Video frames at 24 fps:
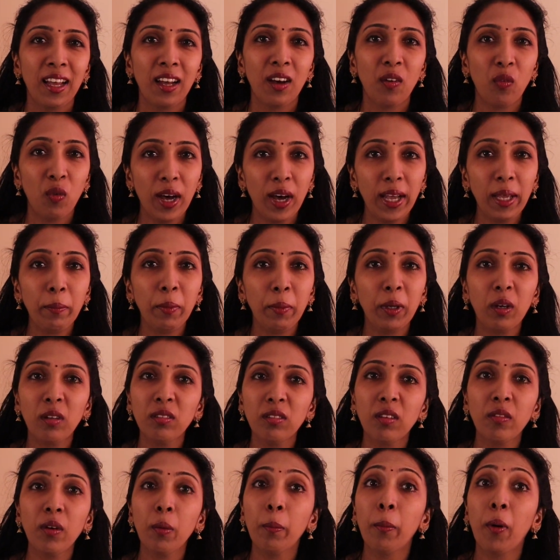Why?
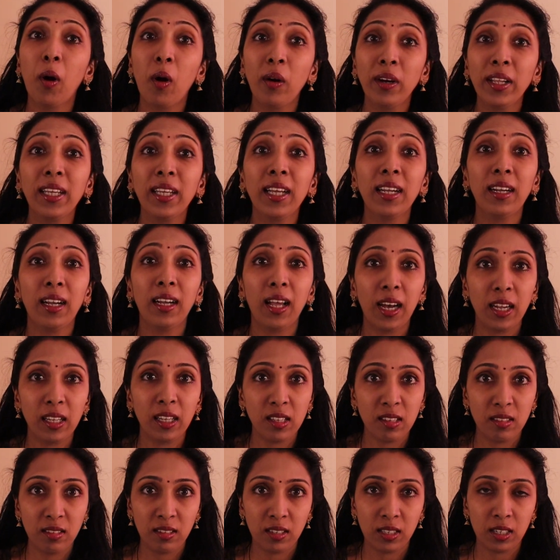Because our body can
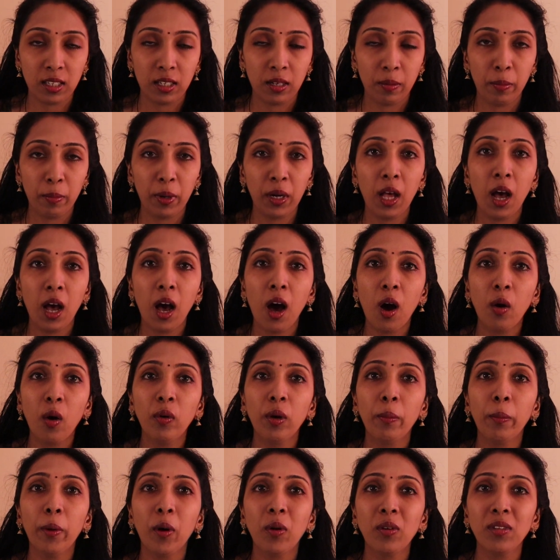digest it. But how
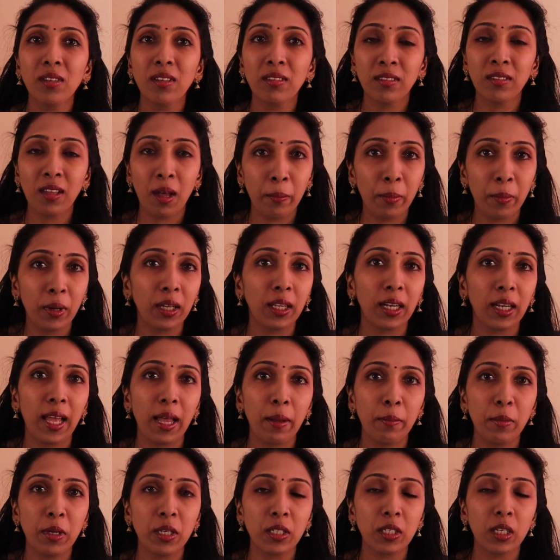about the summer
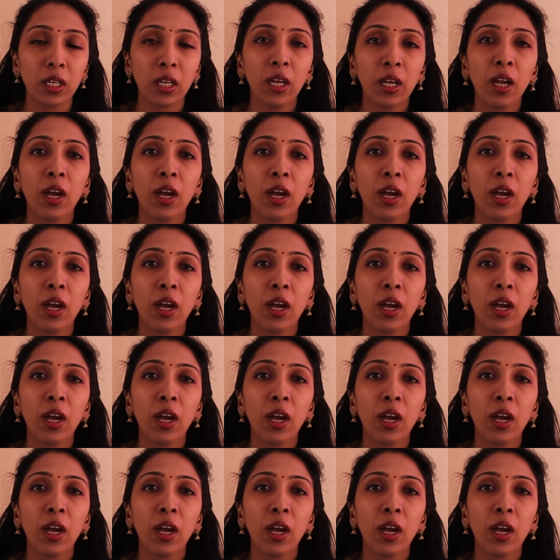climate?